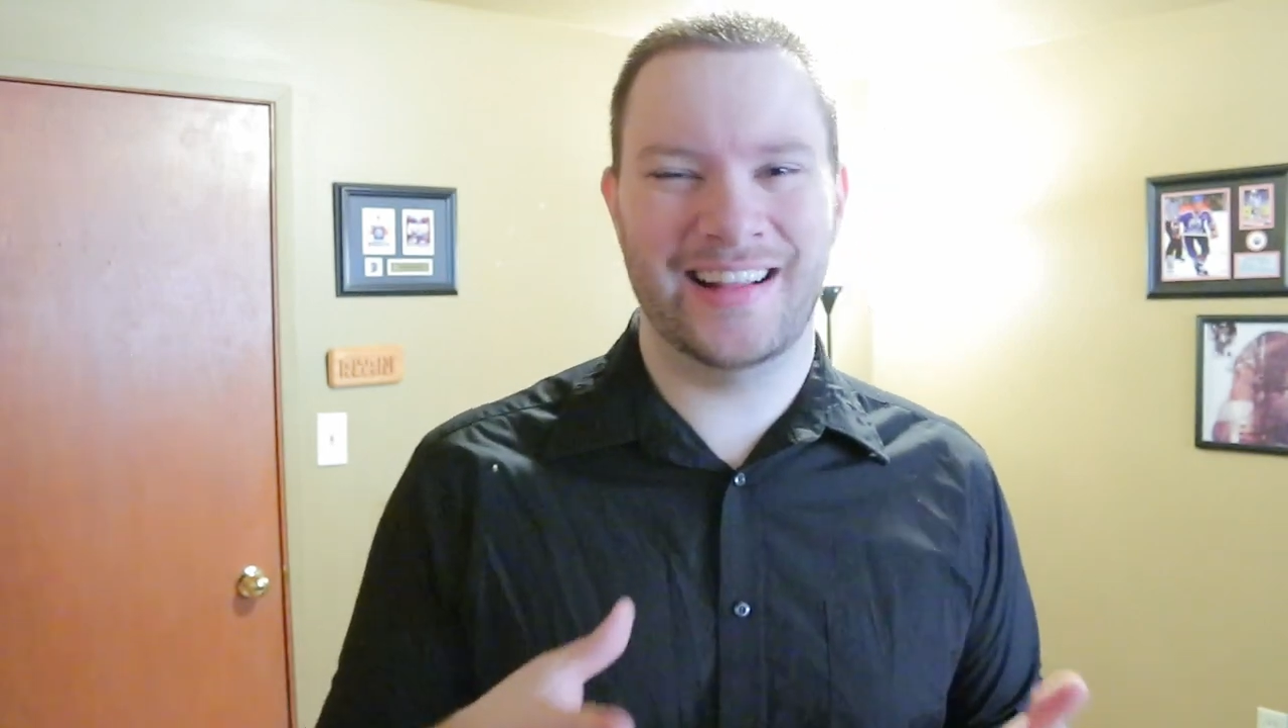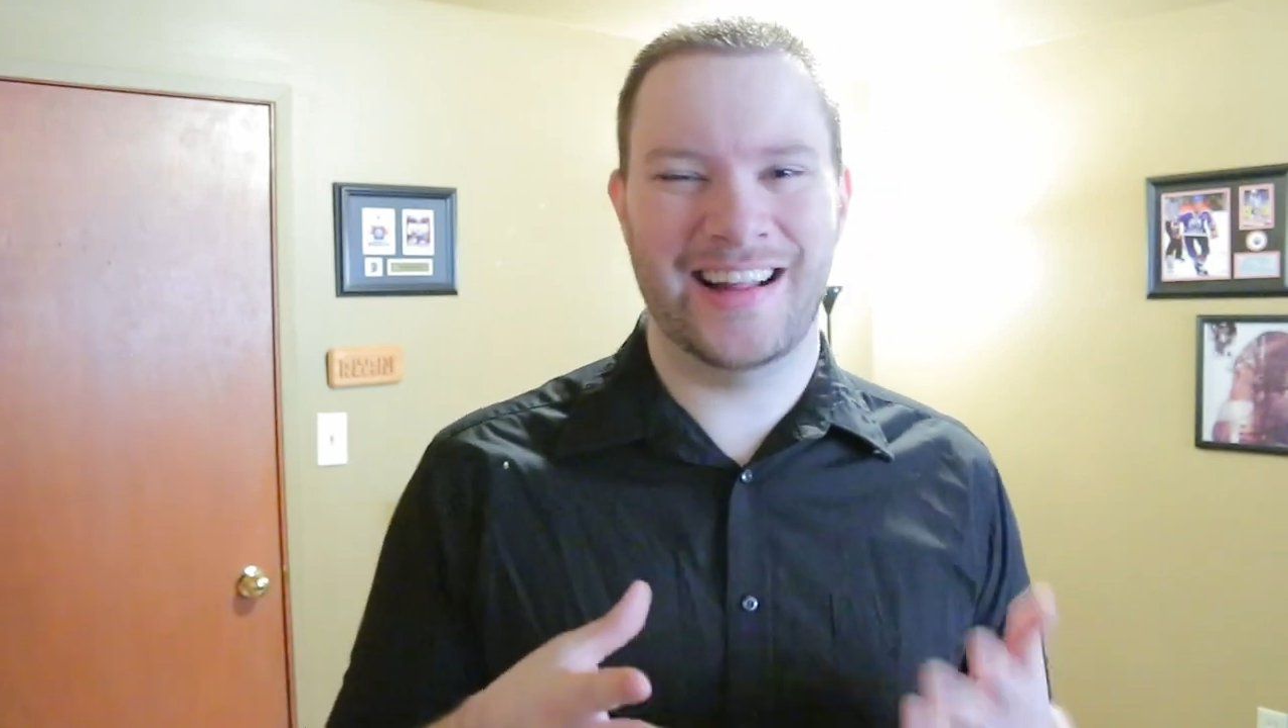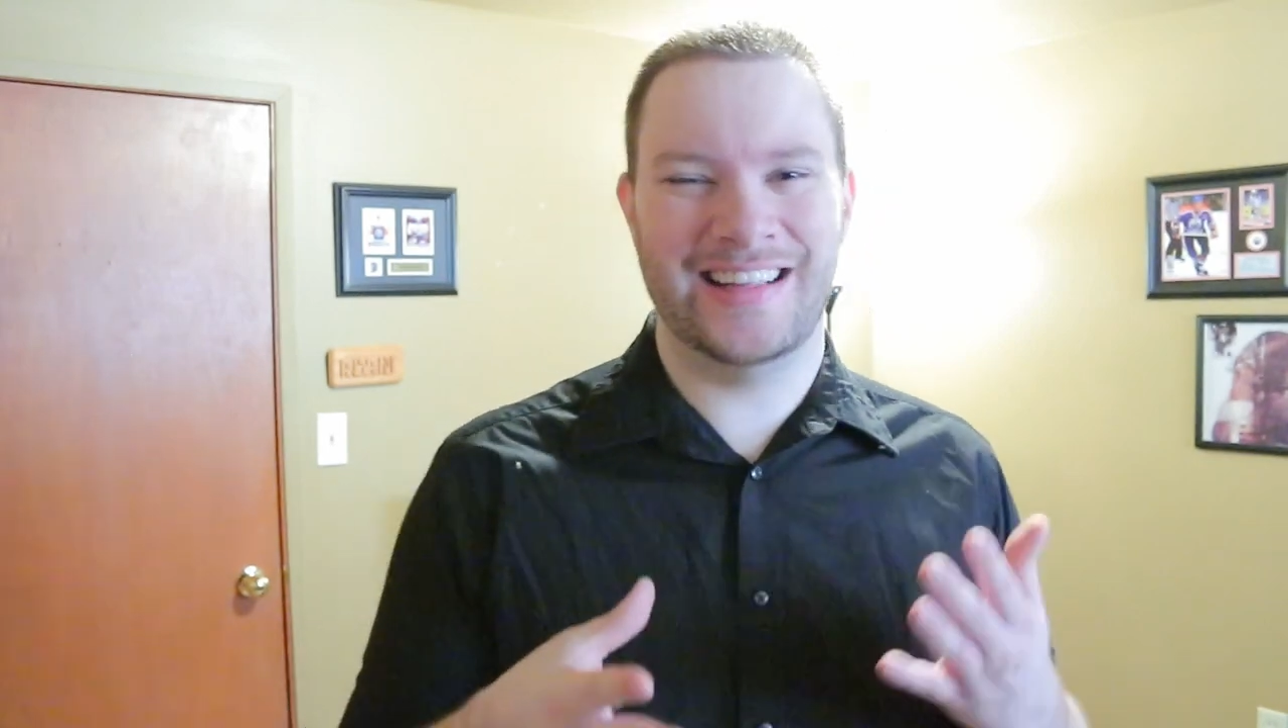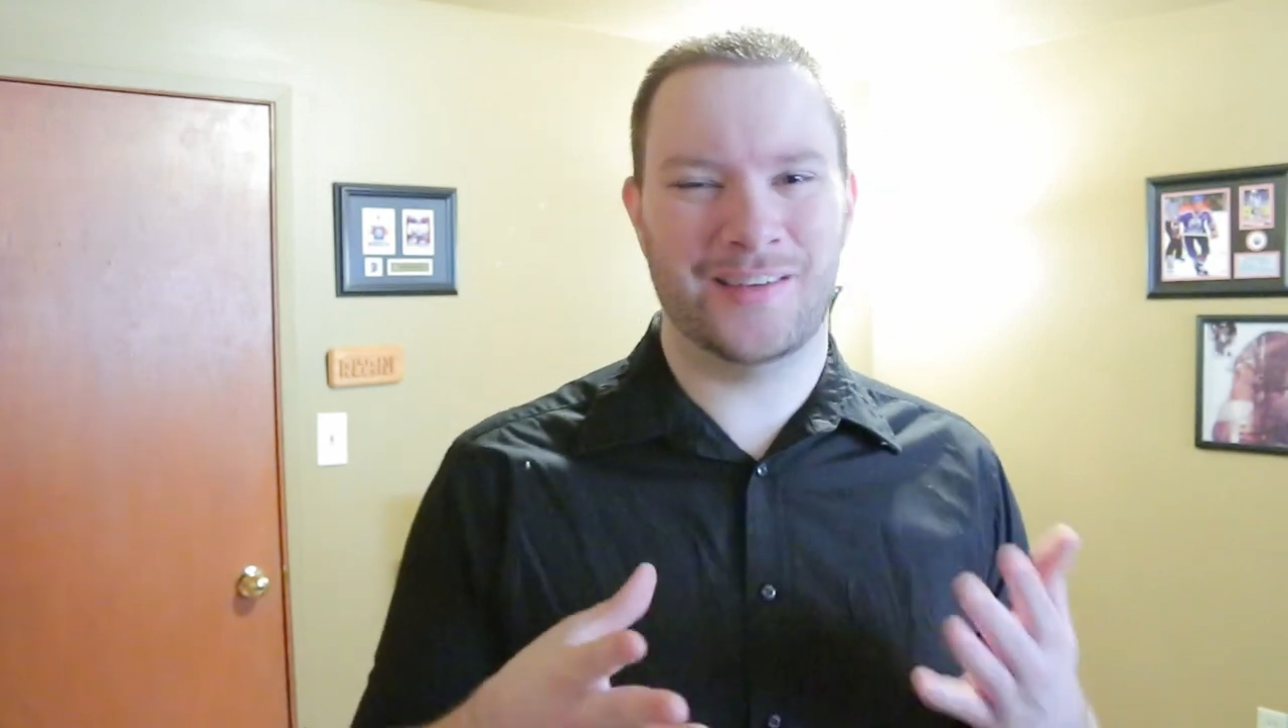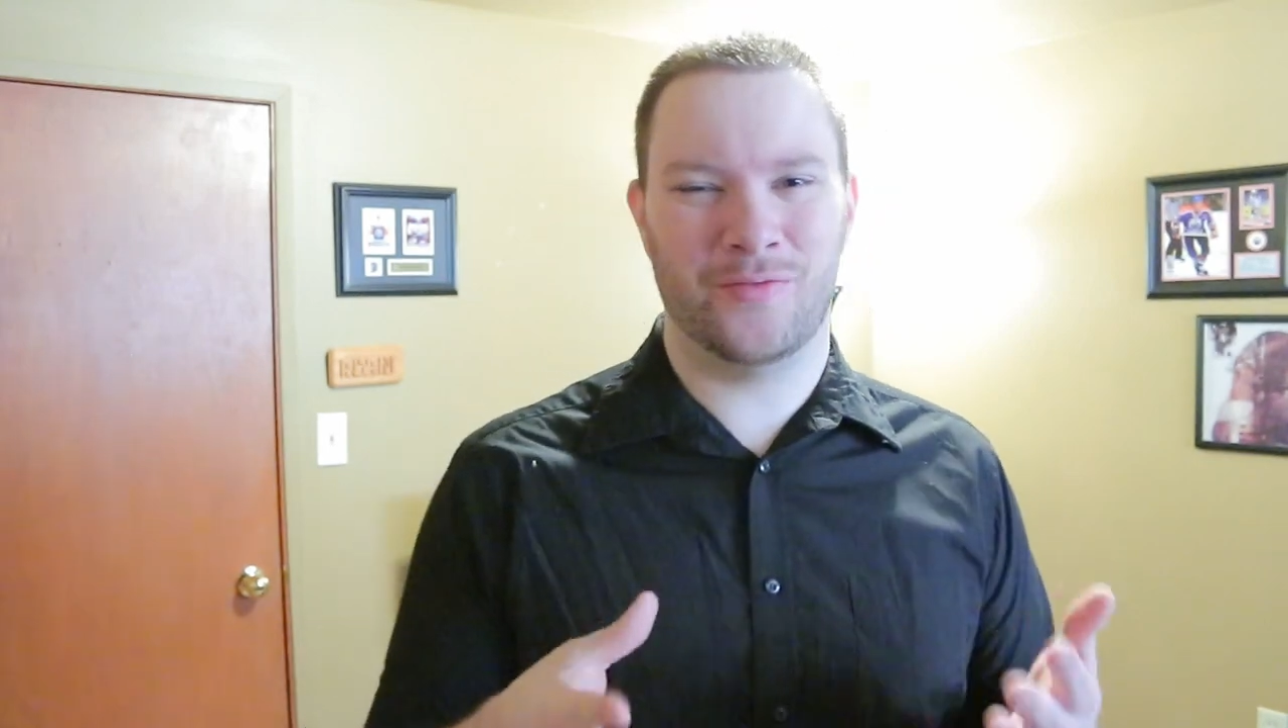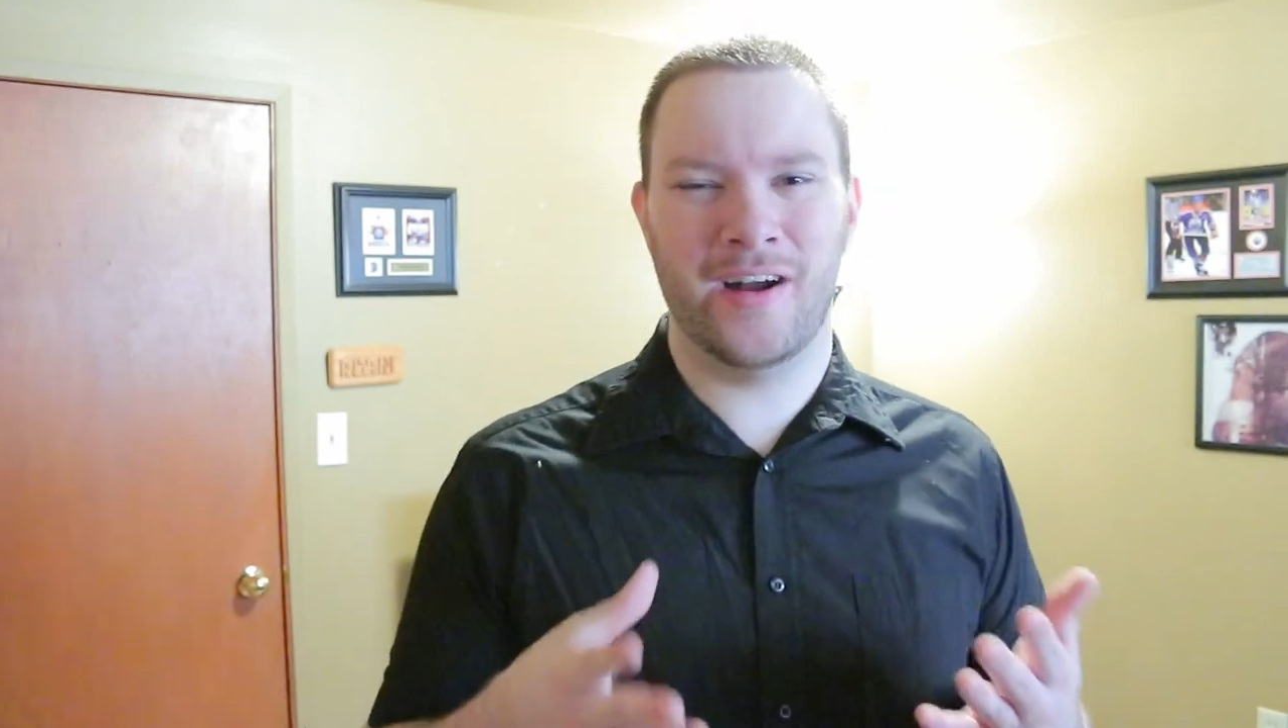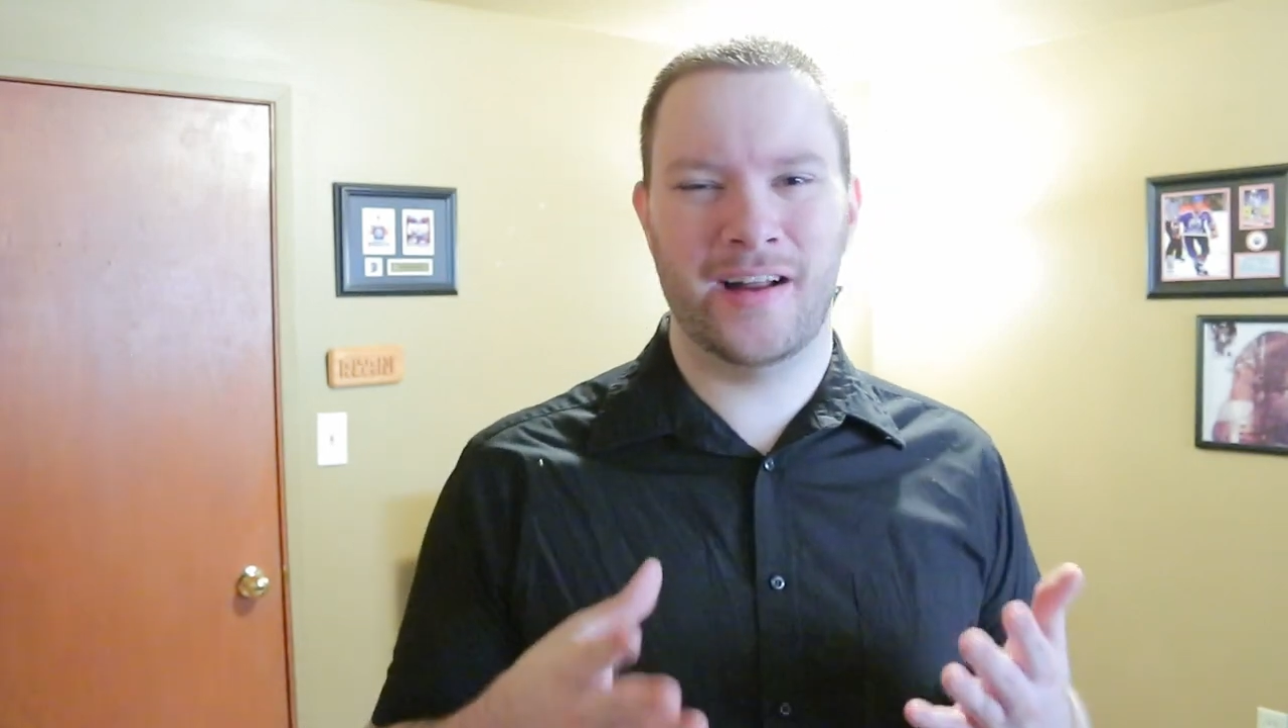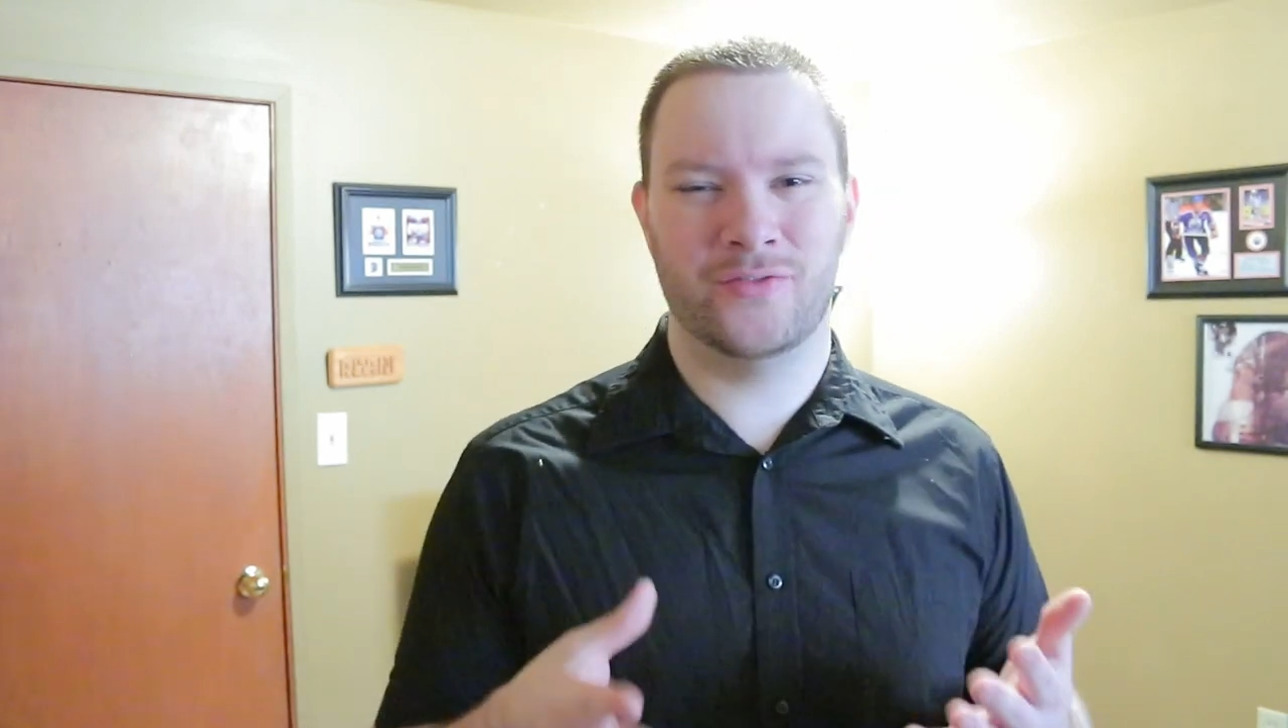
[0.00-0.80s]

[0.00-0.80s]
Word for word: that he's afraid